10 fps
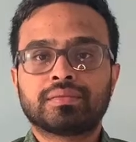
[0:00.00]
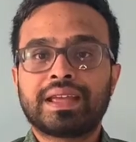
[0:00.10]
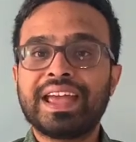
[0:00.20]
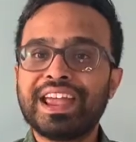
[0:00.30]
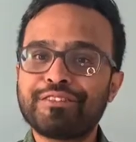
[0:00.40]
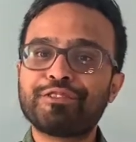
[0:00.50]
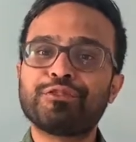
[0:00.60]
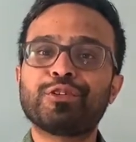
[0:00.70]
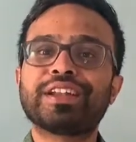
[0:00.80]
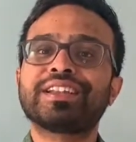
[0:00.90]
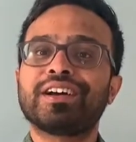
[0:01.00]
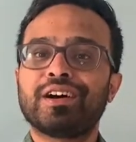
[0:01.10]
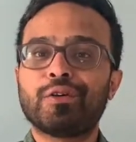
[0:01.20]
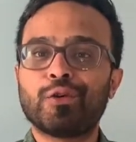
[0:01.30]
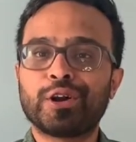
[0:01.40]
Hey everyone,
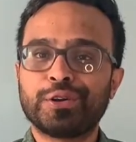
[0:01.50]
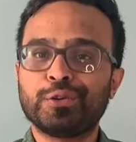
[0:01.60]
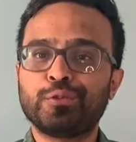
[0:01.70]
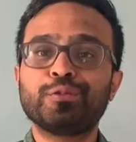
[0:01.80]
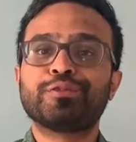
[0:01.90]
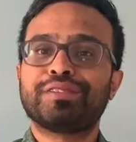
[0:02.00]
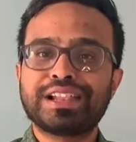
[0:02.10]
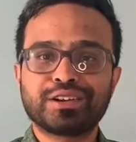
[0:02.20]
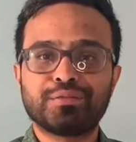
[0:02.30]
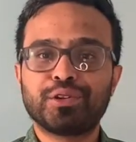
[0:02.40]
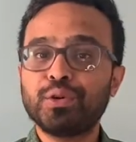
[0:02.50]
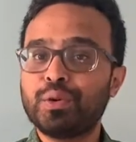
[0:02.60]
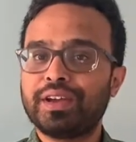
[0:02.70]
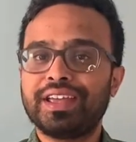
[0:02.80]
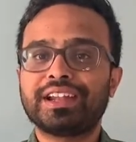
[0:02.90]
how are you? Welcome
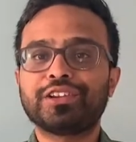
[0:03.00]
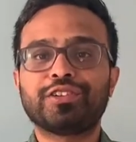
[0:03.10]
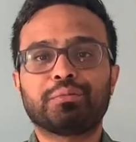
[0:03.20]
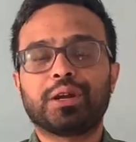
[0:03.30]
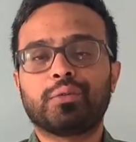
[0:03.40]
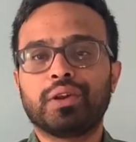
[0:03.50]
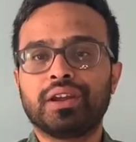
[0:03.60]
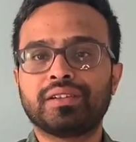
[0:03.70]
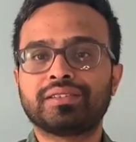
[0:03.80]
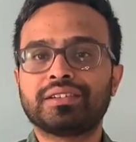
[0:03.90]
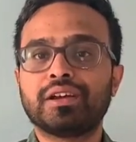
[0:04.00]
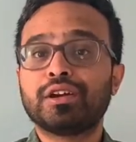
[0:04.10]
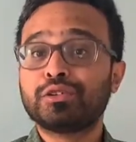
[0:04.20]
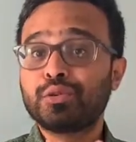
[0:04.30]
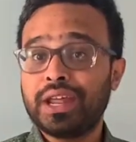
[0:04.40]
to English in My Way.
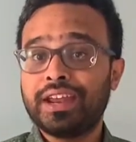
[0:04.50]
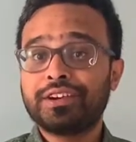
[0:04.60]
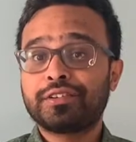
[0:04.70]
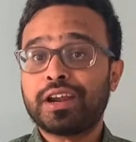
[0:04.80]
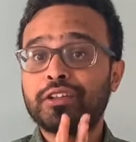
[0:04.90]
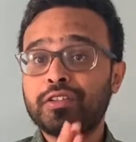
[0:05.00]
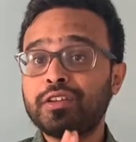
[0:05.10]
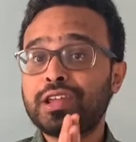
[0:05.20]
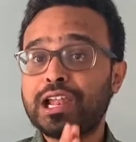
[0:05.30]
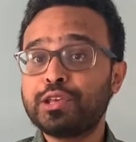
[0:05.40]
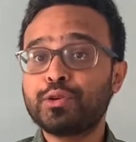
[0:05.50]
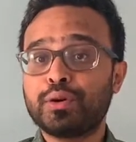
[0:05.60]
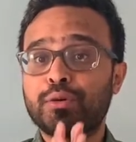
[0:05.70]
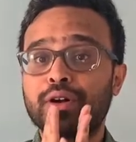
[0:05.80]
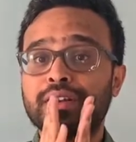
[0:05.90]
Today, rather than telling you
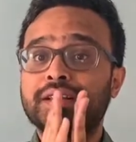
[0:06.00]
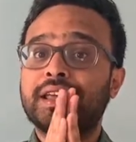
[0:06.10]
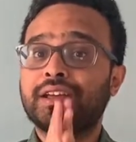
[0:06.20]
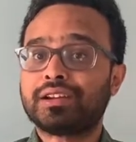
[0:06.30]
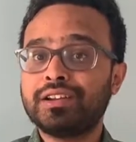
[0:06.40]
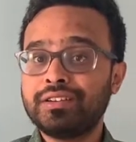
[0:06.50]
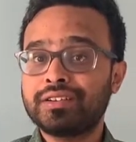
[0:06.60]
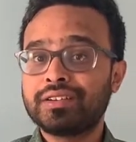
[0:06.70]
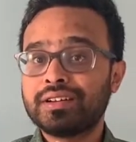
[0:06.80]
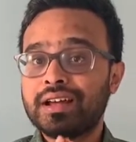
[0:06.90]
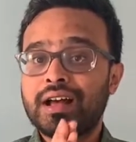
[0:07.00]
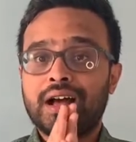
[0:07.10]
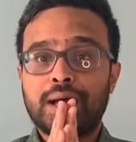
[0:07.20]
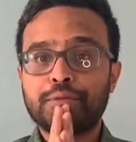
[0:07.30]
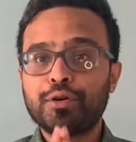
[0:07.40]
about English,
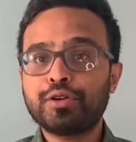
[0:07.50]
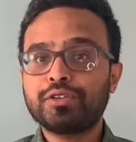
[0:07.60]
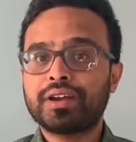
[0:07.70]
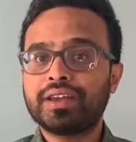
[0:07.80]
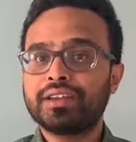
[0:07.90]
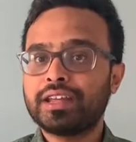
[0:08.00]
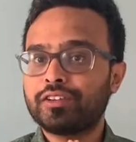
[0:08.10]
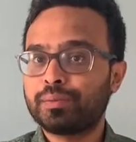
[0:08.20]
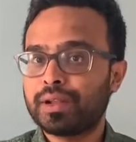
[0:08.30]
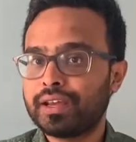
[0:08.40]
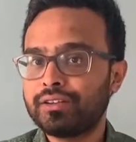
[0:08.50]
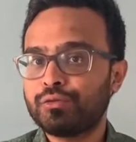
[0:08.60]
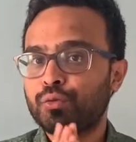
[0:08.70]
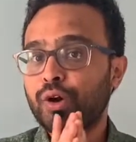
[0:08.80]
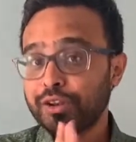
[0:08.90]
I'm going to try and
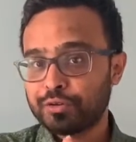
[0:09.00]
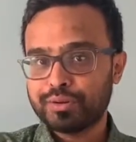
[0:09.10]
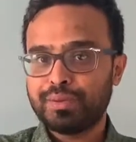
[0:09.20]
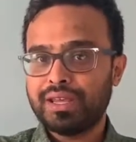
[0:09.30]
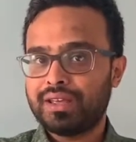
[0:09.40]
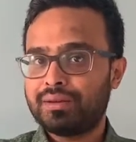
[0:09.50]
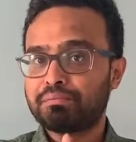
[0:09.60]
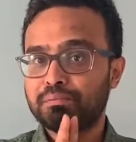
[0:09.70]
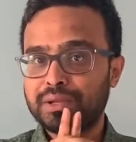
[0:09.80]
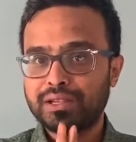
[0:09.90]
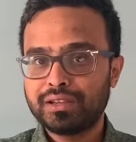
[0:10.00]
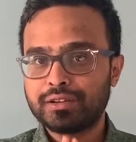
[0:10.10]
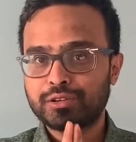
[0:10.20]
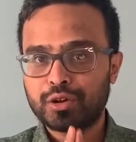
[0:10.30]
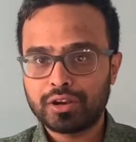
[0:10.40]
explain what could be a
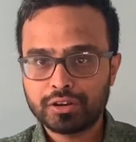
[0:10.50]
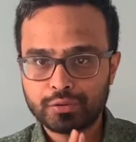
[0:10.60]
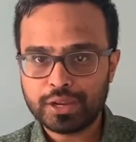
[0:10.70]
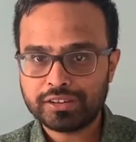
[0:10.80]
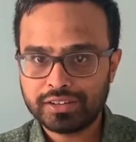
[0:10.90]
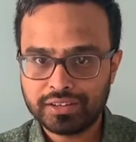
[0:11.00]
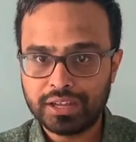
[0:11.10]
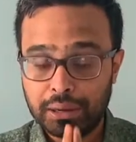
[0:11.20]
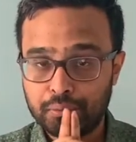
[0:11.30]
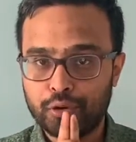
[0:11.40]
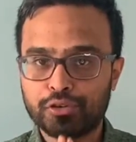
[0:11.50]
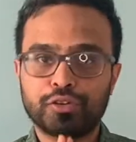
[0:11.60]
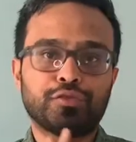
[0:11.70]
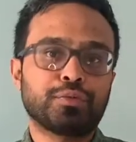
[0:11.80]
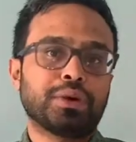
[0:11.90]
$1,000,000 question in most
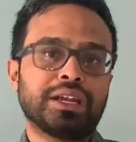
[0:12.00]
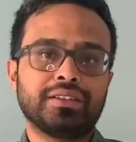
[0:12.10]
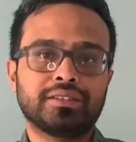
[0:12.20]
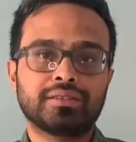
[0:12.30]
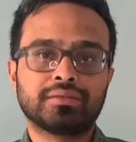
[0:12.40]
of your minds.